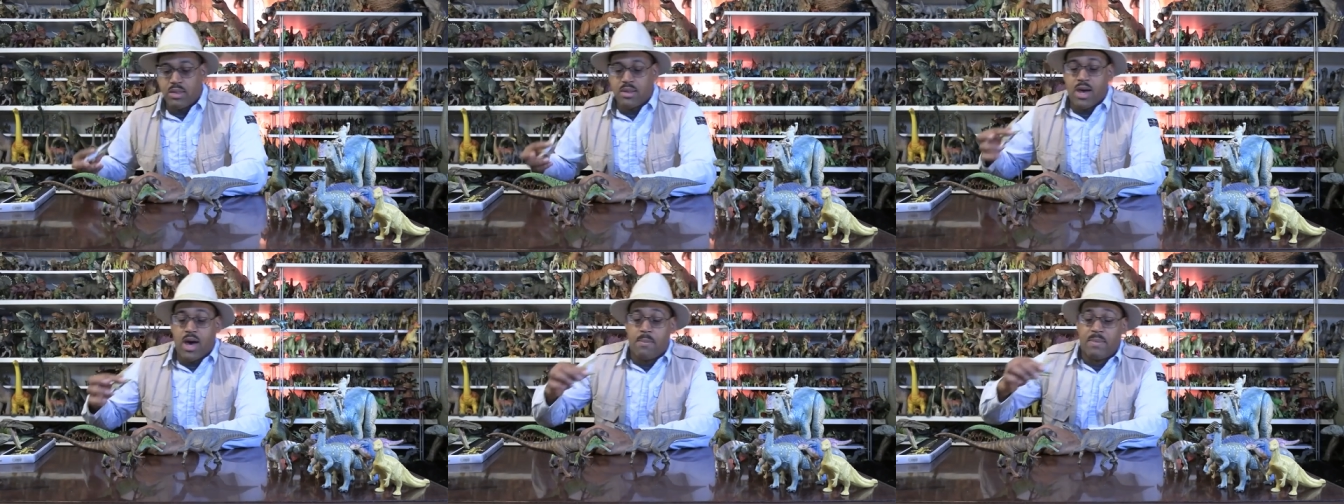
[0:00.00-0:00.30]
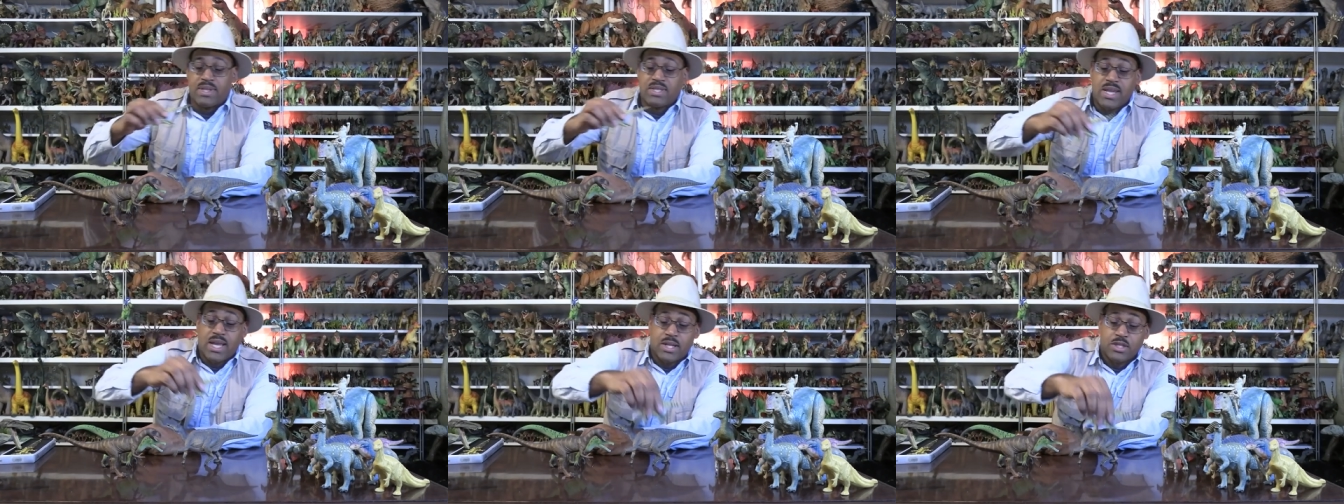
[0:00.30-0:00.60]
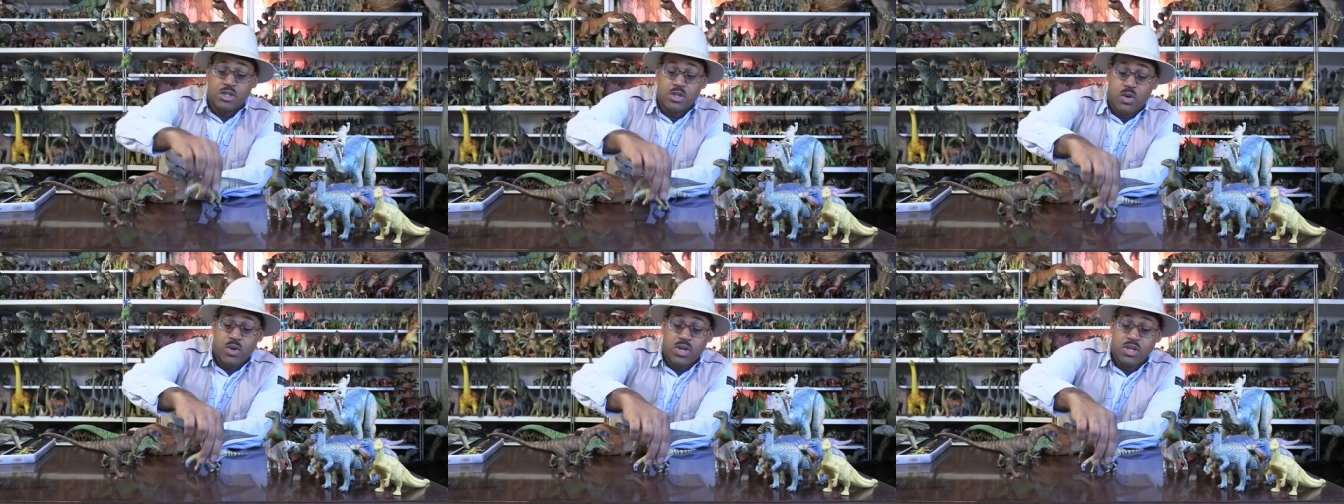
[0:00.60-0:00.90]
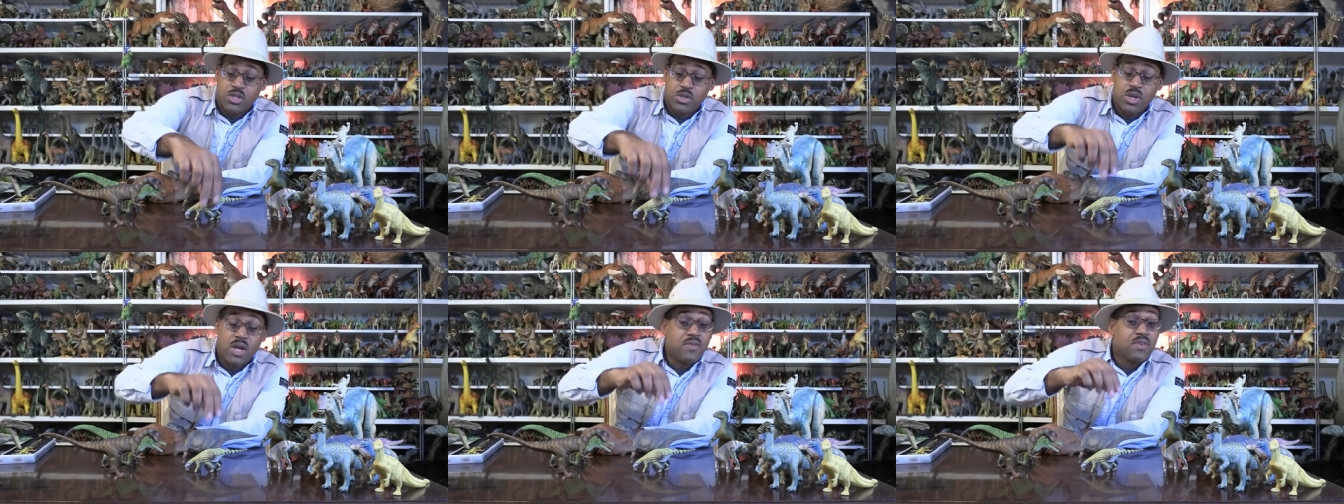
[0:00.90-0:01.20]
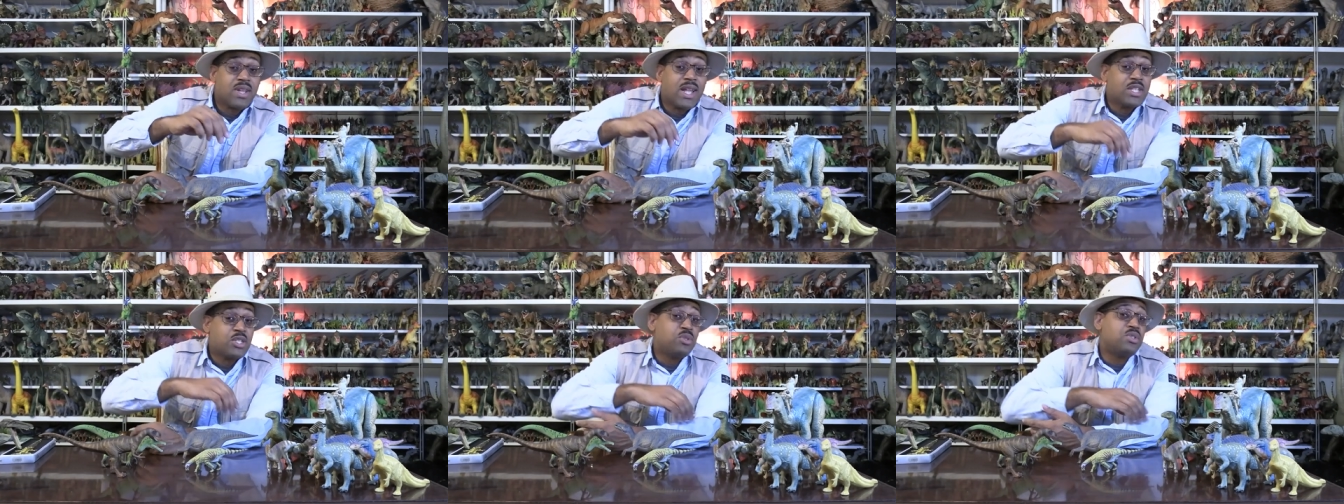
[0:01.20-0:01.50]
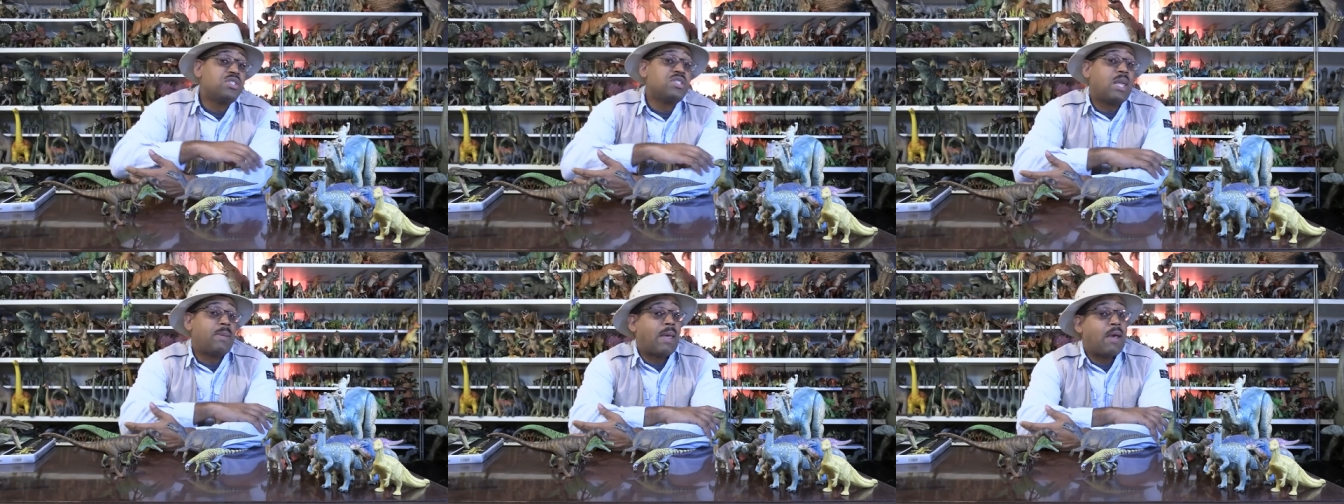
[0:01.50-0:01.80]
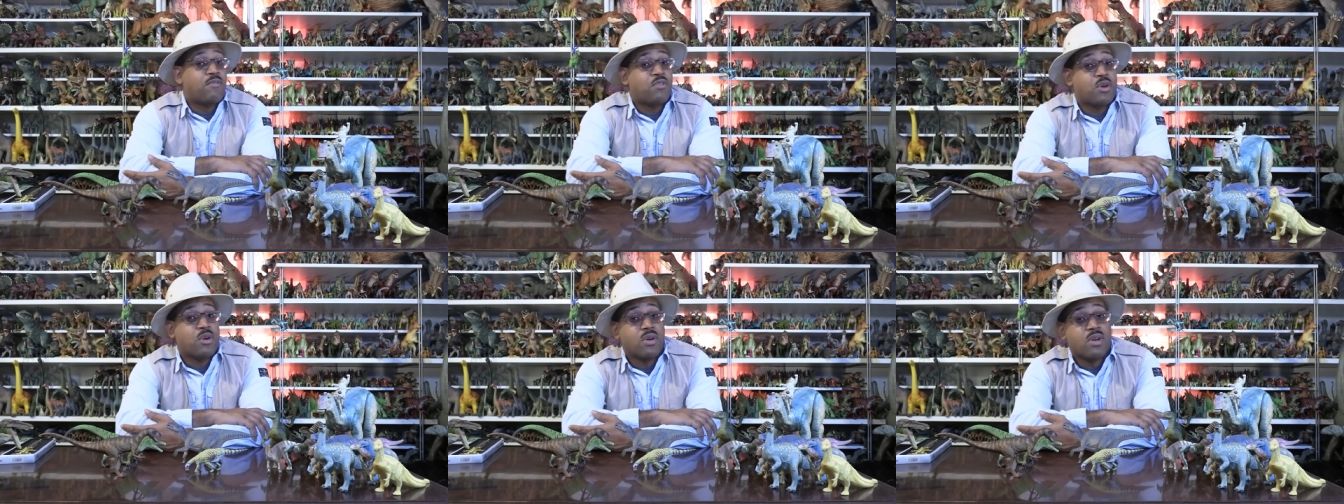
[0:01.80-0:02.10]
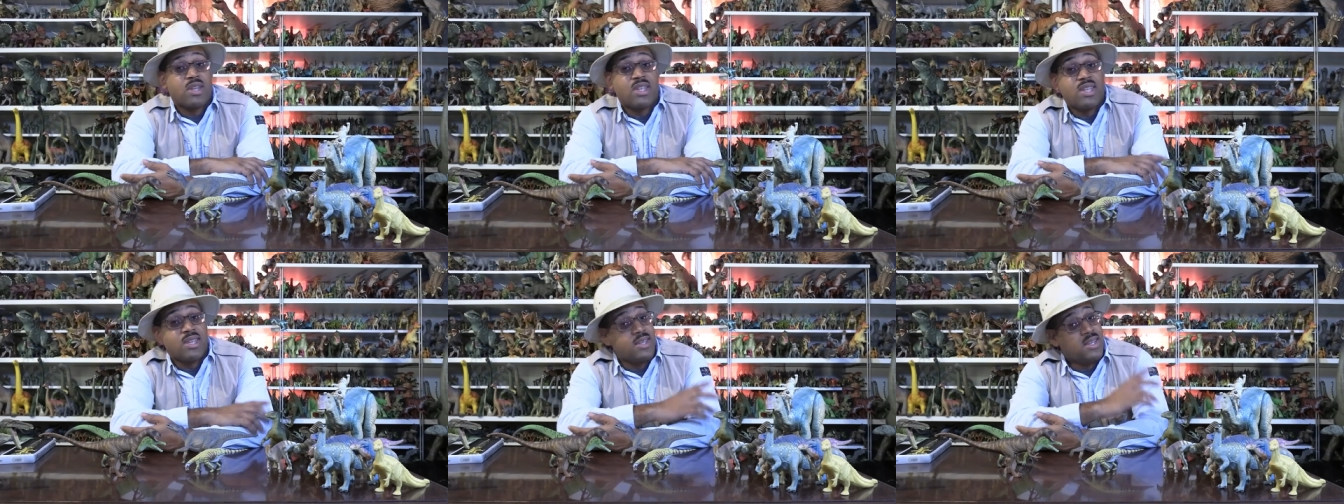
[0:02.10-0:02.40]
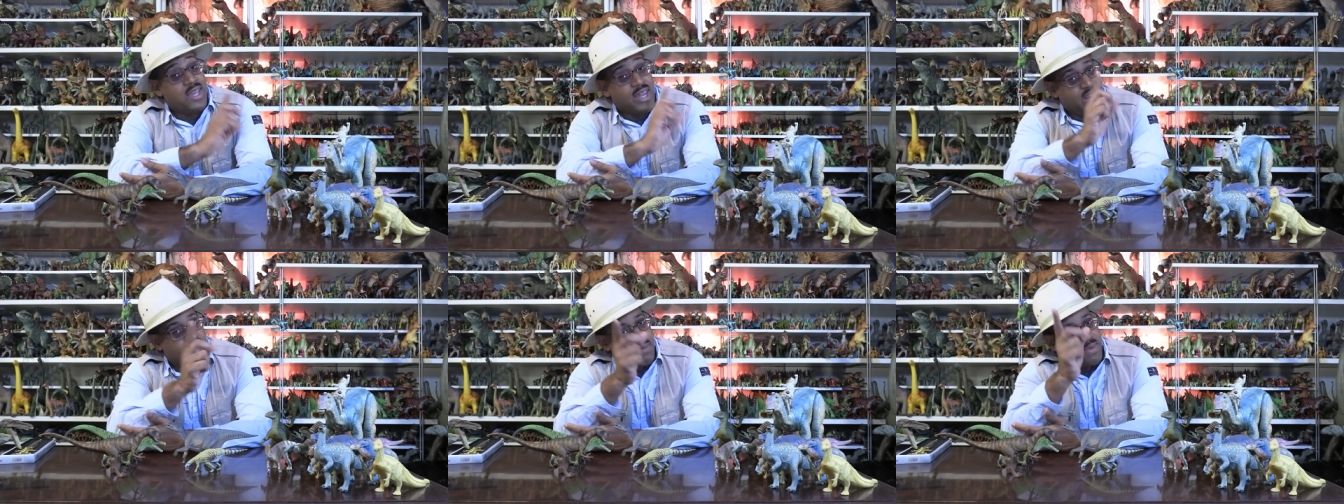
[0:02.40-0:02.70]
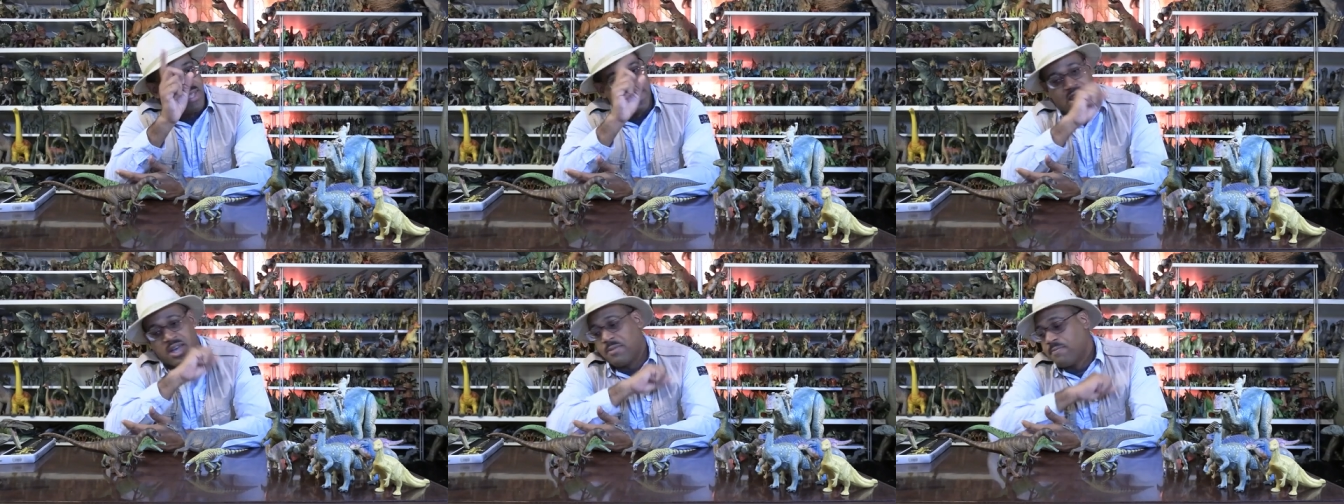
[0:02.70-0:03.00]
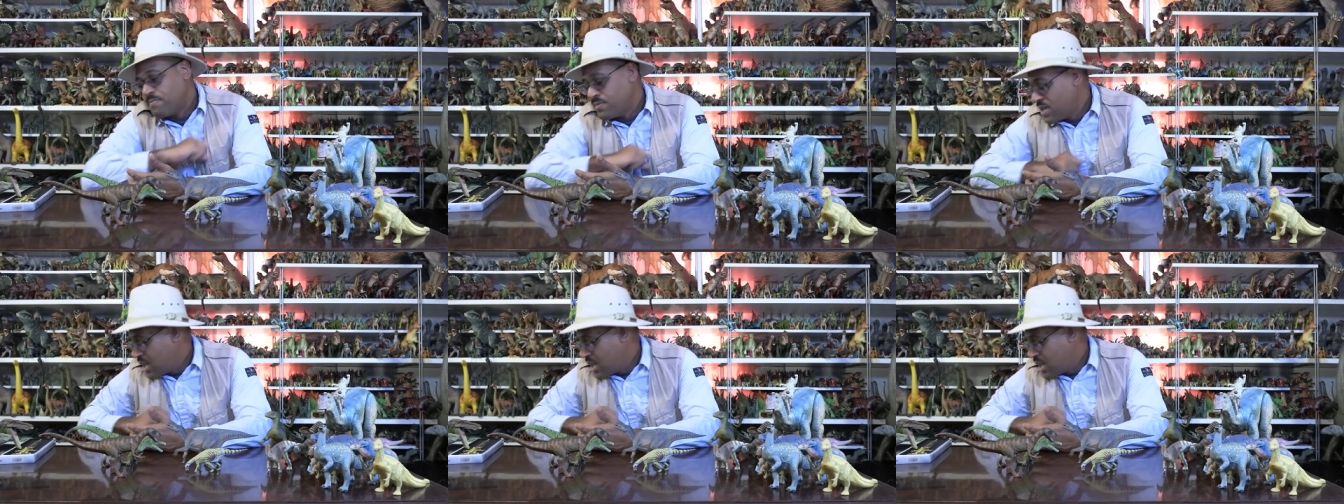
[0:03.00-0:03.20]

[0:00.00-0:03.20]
is called Mantellisaurus. Whoever gets was named after, give you a Mantell.